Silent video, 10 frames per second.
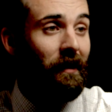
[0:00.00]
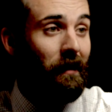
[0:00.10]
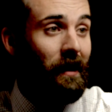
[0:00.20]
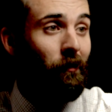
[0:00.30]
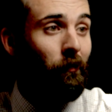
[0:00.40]

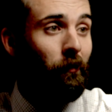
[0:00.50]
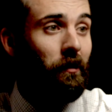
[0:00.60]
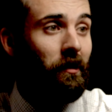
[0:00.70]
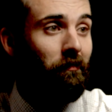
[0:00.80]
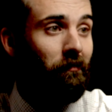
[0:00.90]

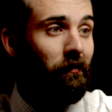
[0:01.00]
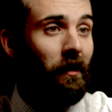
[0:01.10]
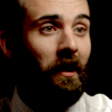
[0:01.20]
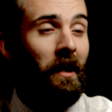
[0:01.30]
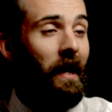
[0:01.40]
equals
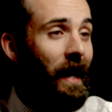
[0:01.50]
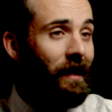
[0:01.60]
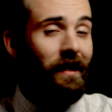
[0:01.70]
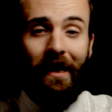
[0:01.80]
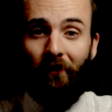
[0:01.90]

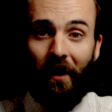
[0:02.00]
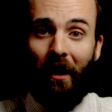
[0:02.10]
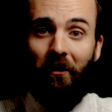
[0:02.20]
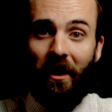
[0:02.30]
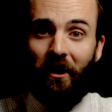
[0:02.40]
18.
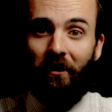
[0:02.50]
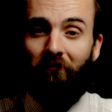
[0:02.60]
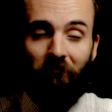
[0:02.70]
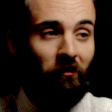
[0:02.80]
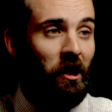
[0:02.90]
There it is.
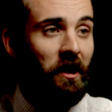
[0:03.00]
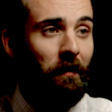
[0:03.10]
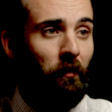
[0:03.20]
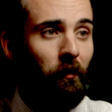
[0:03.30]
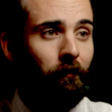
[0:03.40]
Really
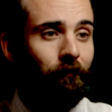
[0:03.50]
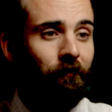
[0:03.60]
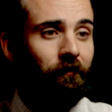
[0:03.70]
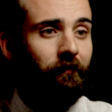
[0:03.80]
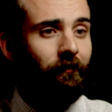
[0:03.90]
simple.
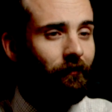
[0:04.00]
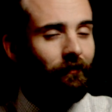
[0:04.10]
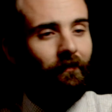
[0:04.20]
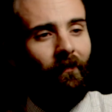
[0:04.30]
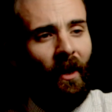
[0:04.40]

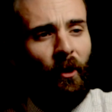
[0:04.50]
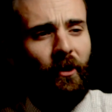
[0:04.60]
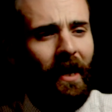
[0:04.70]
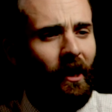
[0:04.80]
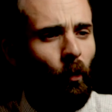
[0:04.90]
The
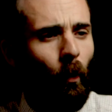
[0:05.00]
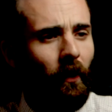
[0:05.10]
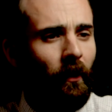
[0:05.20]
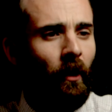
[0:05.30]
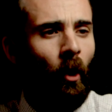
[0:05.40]
second
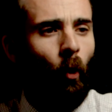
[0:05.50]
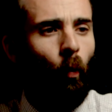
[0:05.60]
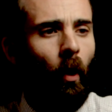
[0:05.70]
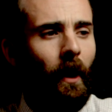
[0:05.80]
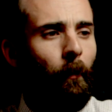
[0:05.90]
one,
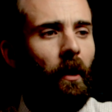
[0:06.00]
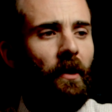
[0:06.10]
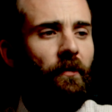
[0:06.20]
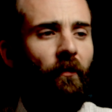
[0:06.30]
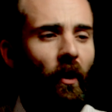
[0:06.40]
y
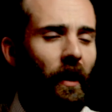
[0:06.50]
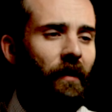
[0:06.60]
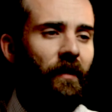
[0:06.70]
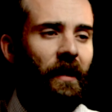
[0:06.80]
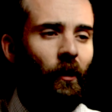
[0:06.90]
plus
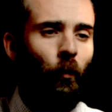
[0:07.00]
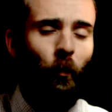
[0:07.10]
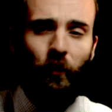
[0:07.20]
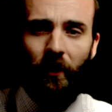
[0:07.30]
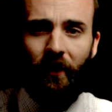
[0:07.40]
5
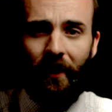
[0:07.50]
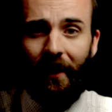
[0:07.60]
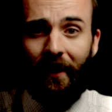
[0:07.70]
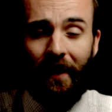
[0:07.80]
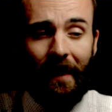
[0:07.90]
equals
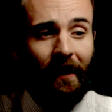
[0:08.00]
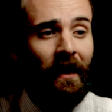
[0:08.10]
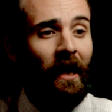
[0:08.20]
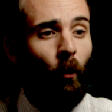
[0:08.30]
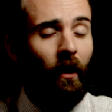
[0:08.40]
16.
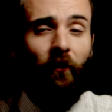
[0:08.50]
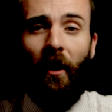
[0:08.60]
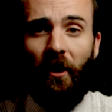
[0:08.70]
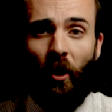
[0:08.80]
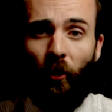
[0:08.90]
Well, if
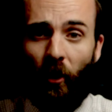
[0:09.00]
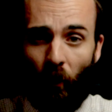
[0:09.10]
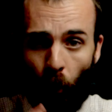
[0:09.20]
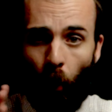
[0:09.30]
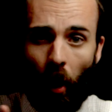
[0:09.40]
I know
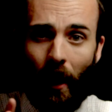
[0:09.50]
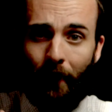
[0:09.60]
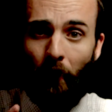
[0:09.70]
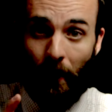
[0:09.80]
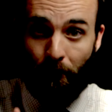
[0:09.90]
that y,
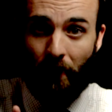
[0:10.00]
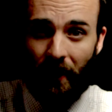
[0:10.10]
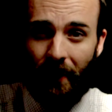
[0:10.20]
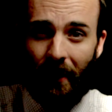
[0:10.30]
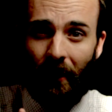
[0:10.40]
my
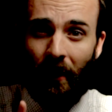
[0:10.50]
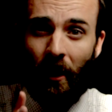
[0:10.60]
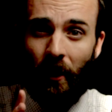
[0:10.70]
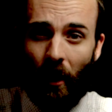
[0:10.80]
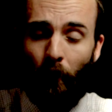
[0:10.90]
missing
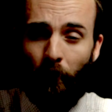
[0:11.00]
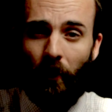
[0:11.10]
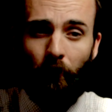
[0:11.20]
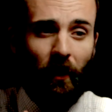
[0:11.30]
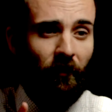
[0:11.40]

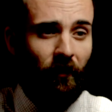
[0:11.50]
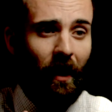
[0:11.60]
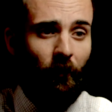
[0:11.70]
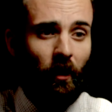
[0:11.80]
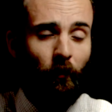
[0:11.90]
number, my
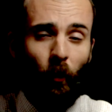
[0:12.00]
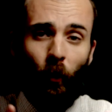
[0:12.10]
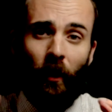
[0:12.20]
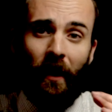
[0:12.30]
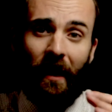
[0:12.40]

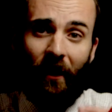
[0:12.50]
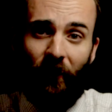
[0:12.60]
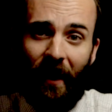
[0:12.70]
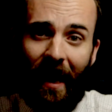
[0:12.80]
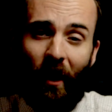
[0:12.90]
variable,
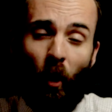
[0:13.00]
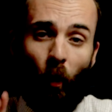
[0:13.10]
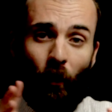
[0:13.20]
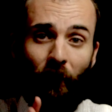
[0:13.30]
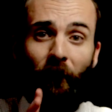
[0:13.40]
if that
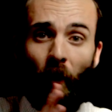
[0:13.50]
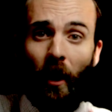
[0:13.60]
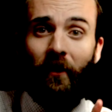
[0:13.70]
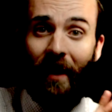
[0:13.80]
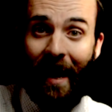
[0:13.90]
with
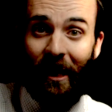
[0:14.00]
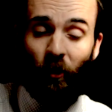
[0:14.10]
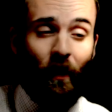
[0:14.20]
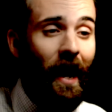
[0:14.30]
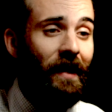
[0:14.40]
5
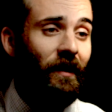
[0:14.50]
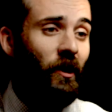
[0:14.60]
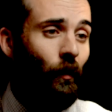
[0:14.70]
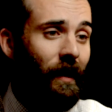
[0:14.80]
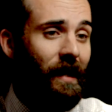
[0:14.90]
extra added
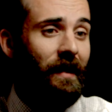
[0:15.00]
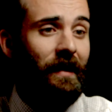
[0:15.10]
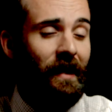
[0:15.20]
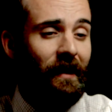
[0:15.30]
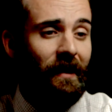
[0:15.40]
to it is
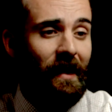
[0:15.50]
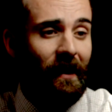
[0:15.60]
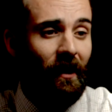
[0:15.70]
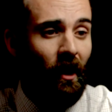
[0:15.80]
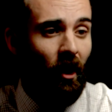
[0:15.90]

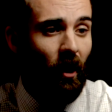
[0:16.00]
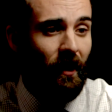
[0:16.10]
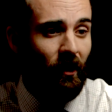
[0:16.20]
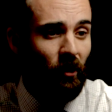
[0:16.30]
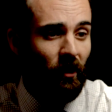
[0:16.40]
16, I
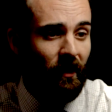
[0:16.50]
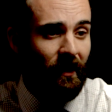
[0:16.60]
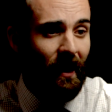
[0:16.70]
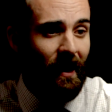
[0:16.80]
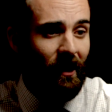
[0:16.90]
can just
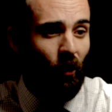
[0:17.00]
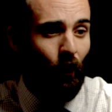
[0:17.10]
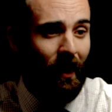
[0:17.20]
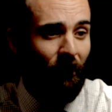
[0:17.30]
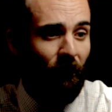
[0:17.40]
take
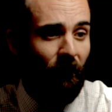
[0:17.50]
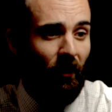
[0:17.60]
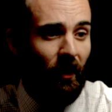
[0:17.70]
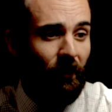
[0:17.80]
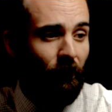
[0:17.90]
away
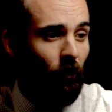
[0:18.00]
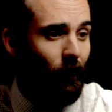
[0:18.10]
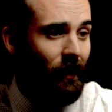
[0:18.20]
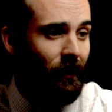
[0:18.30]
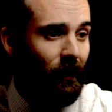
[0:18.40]
5 from
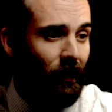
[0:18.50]
it